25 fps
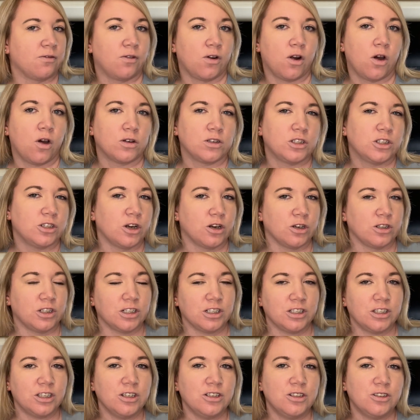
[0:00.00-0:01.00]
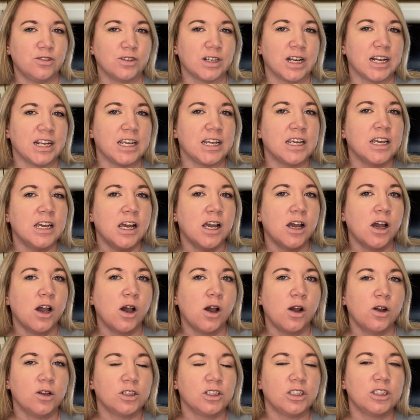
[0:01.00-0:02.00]
vlogs, you know, just those really,
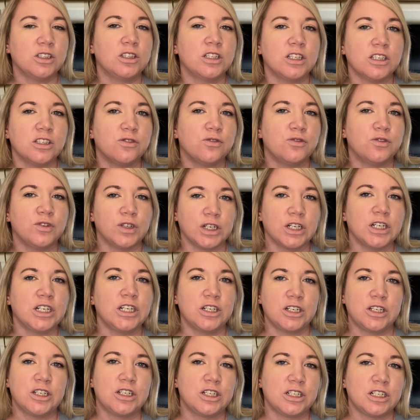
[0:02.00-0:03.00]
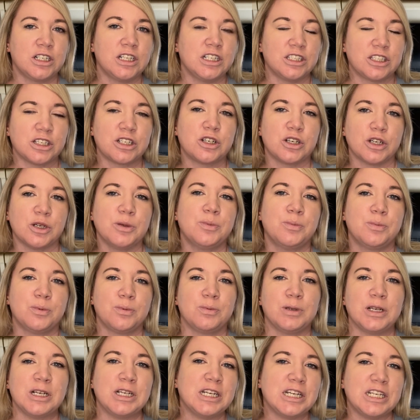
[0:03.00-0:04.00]
there's a
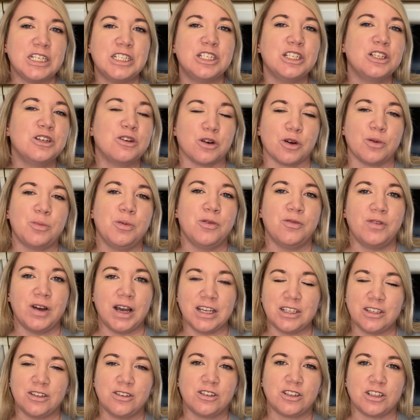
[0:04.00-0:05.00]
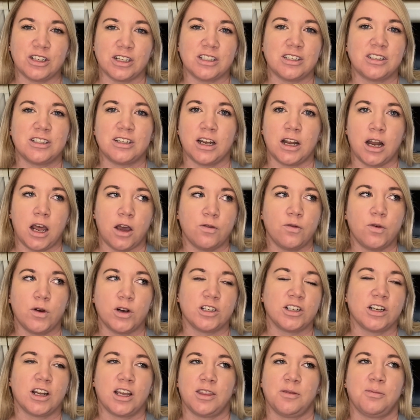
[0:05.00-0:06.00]
niche group of us who just love
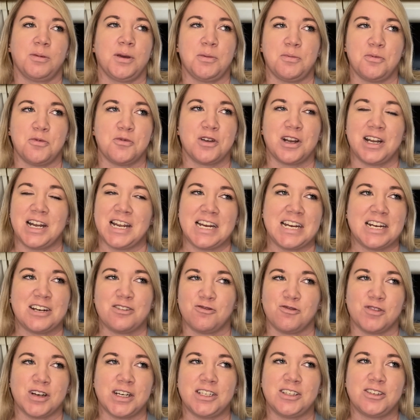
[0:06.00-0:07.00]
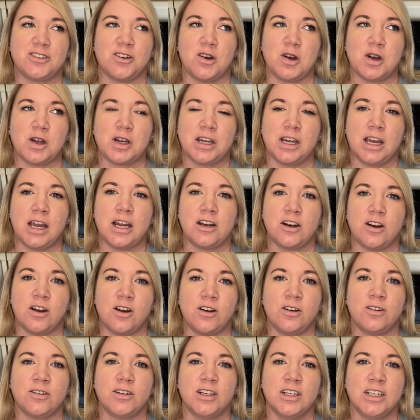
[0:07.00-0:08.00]
watching other people clean and restock.
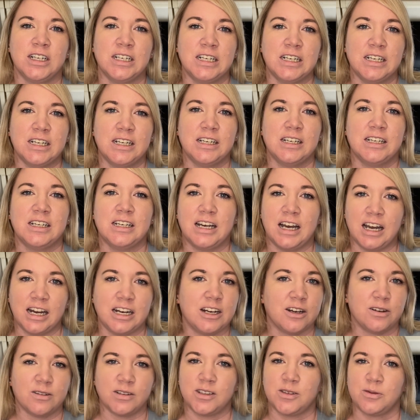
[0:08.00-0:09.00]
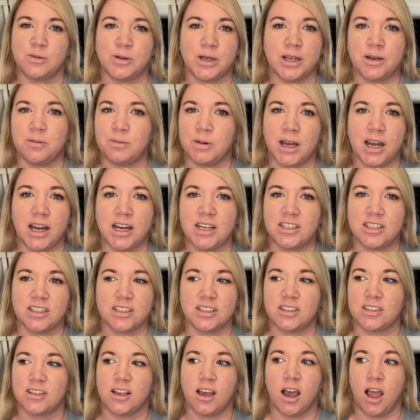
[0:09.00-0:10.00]
I know it's weird, but
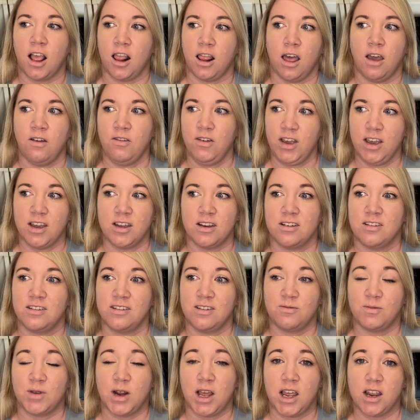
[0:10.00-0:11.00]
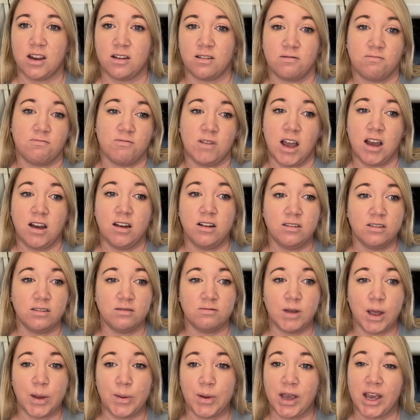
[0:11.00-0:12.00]
I love it. I'm like, well,
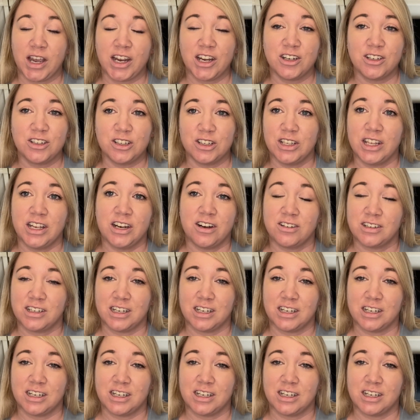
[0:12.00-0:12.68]
maybe I could do that on